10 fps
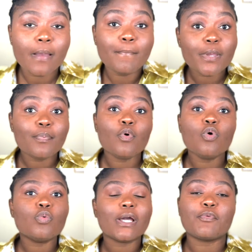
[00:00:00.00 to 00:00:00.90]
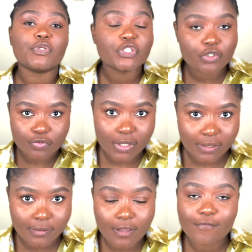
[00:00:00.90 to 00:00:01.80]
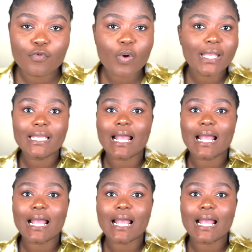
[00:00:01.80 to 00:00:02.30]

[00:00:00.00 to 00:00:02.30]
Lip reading: People who work with children, if you work